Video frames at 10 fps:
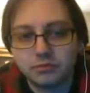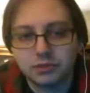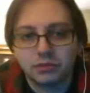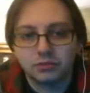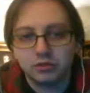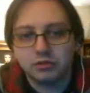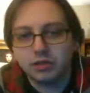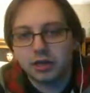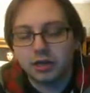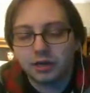So a
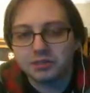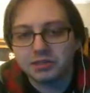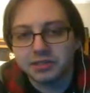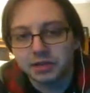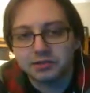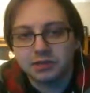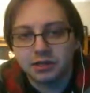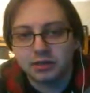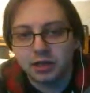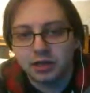lot of ups and downs
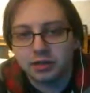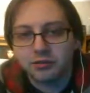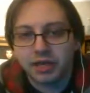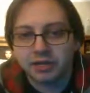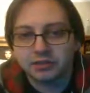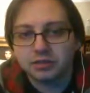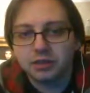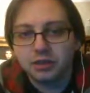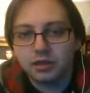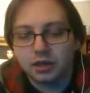on Impact,
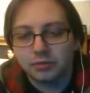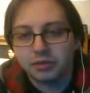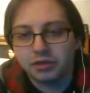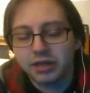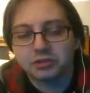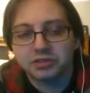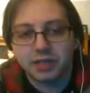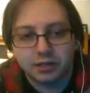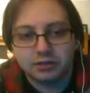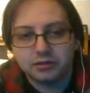but
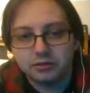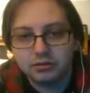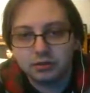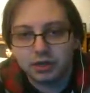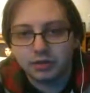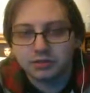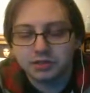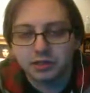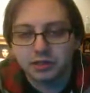entertaining, I would say.